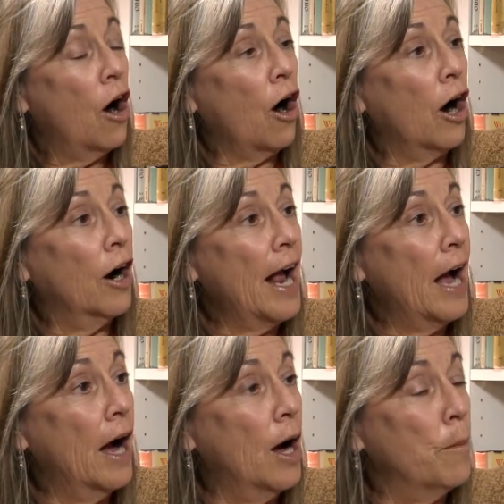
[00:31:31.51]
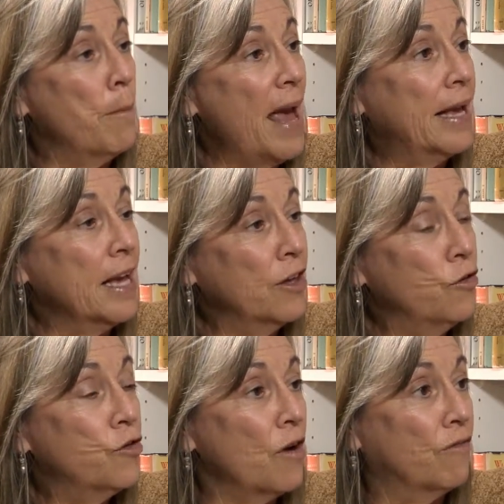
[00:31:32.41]
are um, making
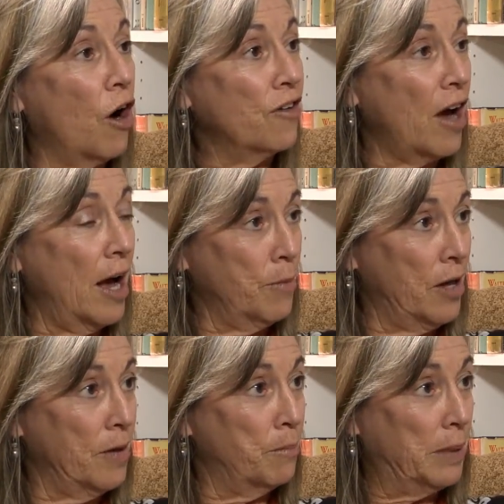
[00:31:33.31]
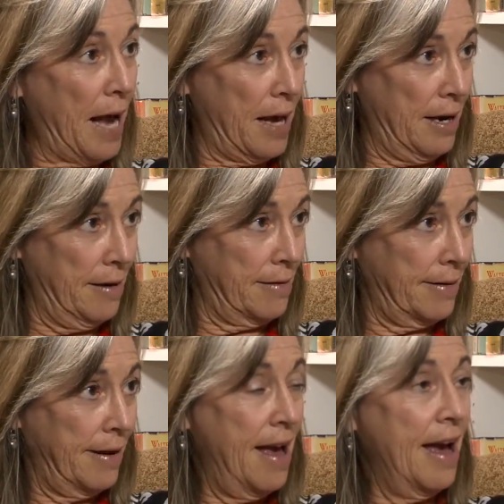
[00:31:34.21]
use of our time on the
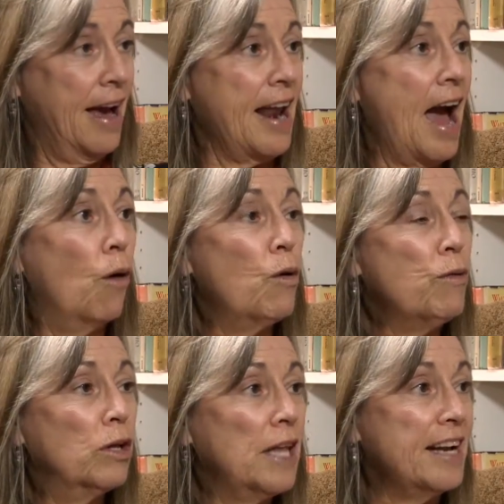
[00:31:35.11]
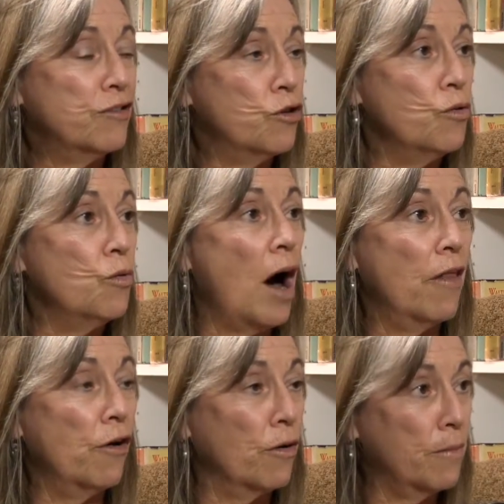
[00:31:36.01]
planet and how we relate to
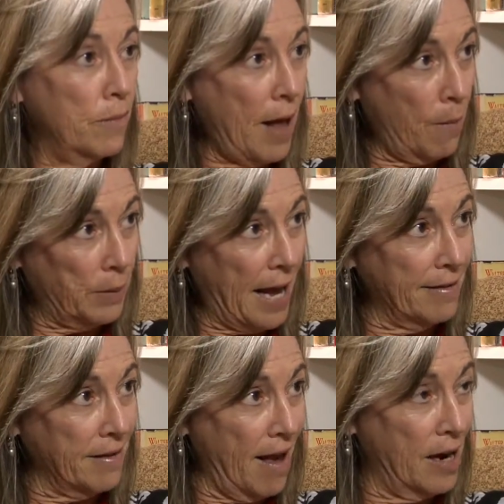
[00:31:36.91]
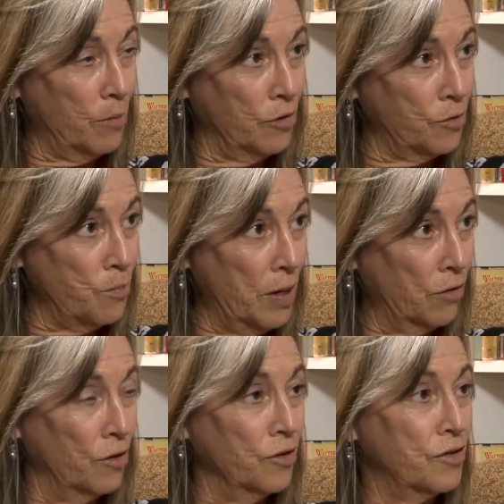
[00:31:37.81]
other plants, animals,
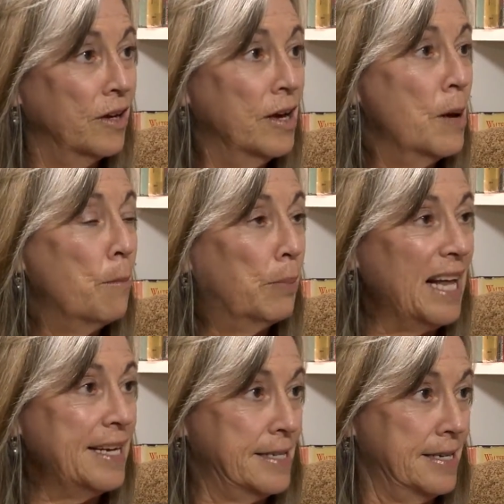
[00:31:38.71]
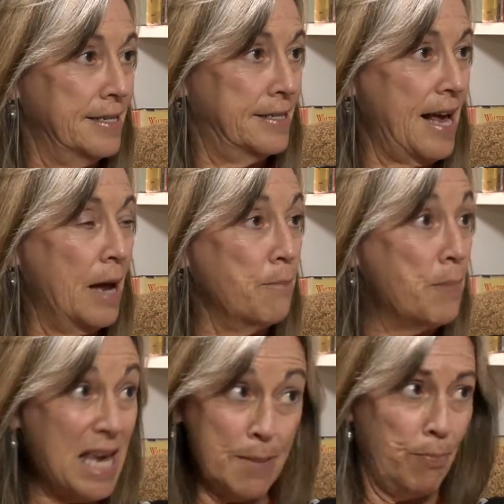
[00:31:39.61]
minerals, places, and
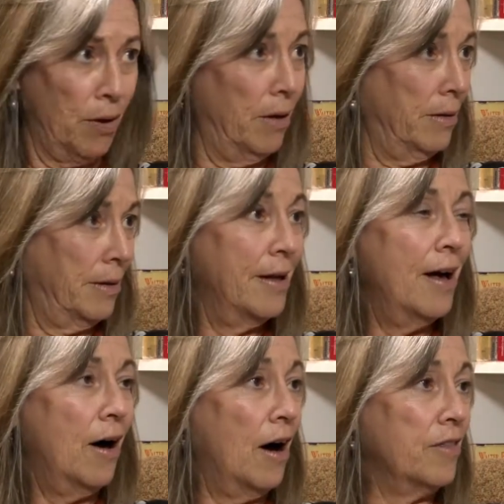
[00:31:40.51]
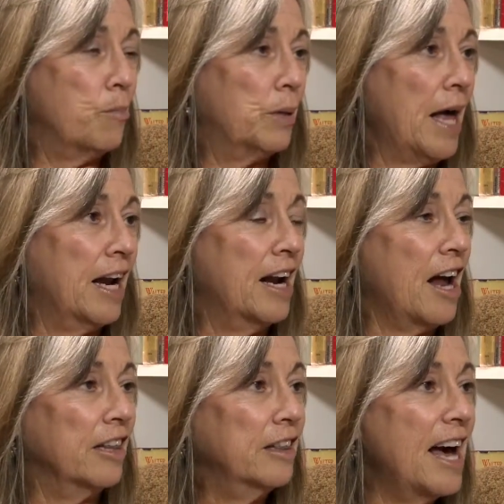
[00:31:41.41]
people on the planet
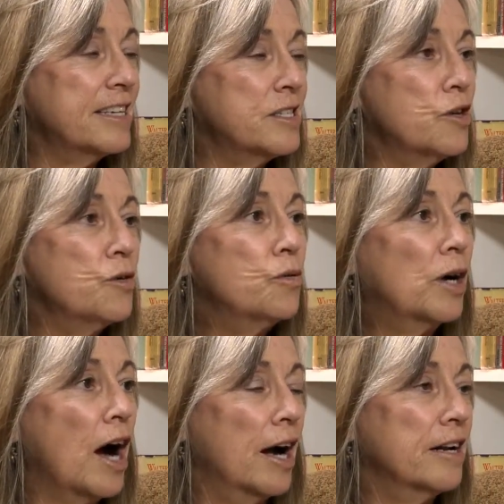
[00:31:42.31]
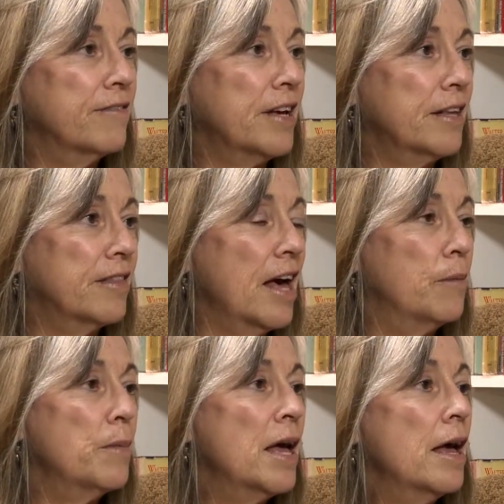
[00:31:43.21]
unless you kind of hit
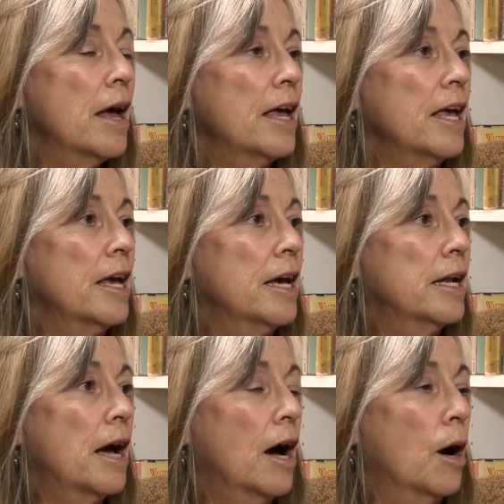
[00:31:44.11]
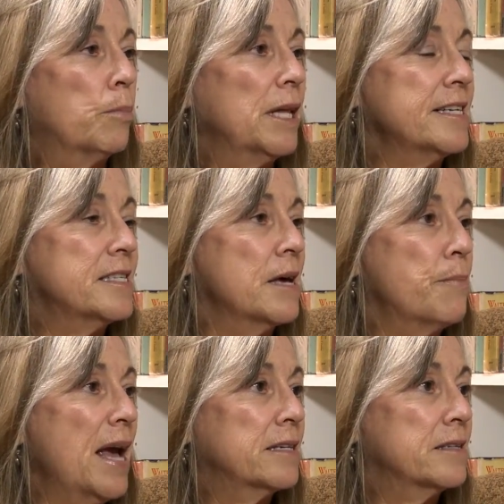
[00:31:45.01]
them in a place that
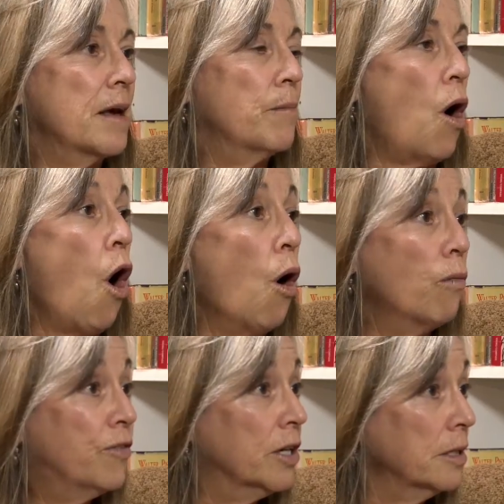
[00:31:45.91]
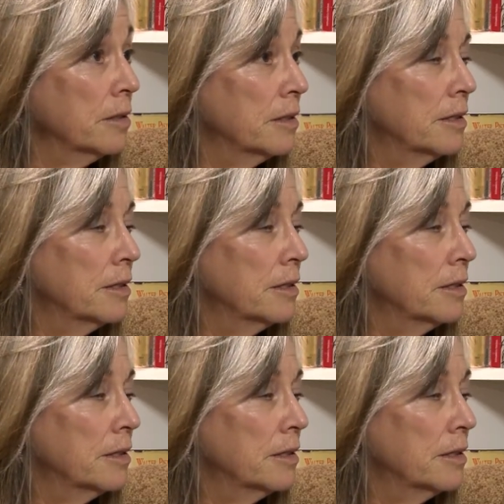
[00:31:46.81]
makes them hopeful